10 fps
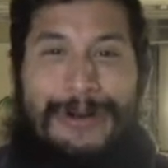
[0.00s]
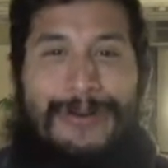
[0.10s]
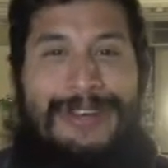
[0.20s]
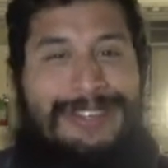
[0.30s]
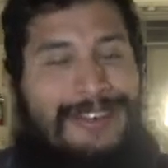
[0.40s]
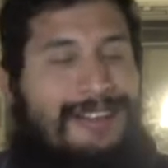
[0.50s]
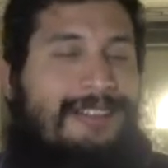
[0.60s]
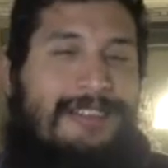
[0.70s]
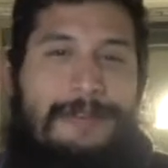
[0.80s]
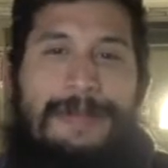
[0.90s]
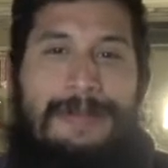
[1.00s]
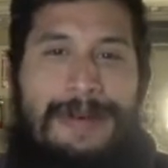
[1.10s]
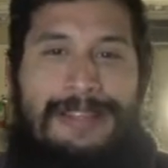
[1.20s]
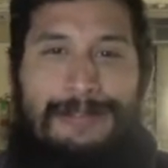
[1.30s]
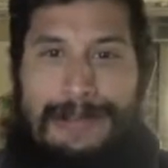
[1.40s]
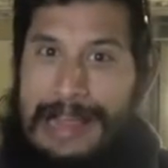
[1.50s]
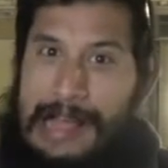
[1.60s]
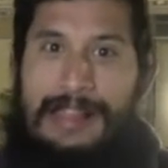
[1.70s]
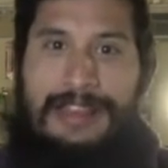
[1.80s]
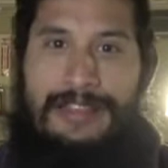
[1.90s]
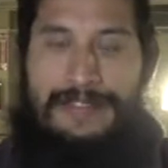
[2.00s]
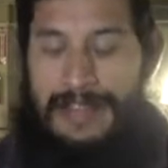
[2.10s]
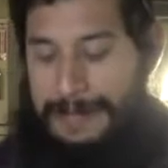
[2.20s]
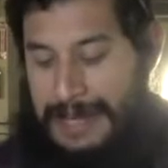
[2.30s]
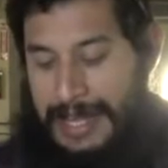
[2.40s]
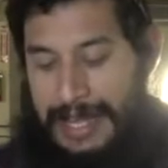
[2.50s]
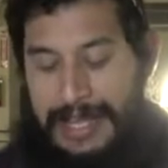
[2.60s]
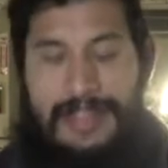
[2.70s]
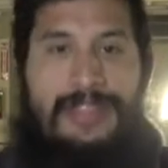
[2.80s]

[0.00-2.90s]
I want to talk a little bit about the reality of the update.